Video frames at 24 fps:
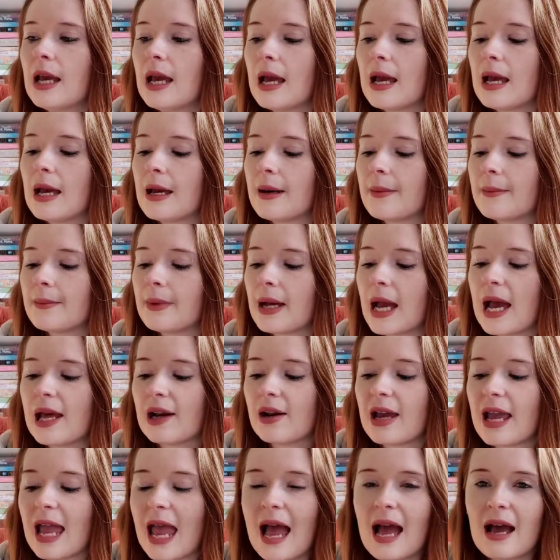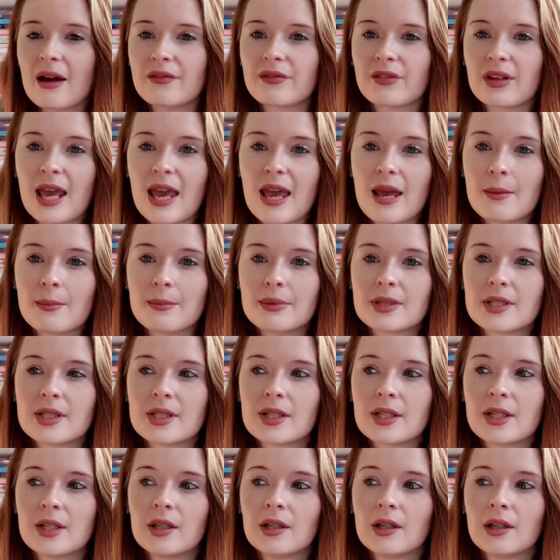And I have
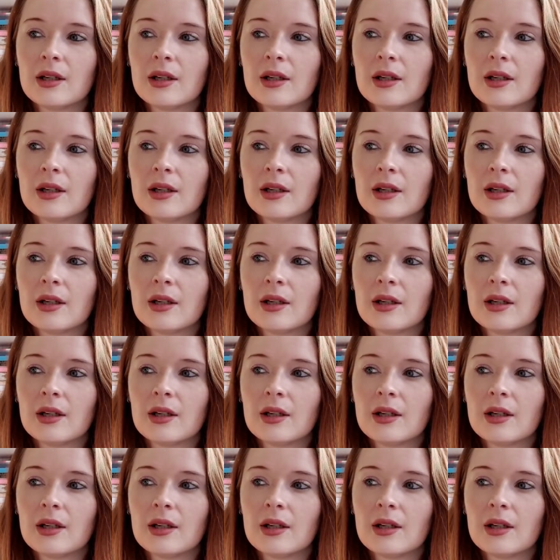kept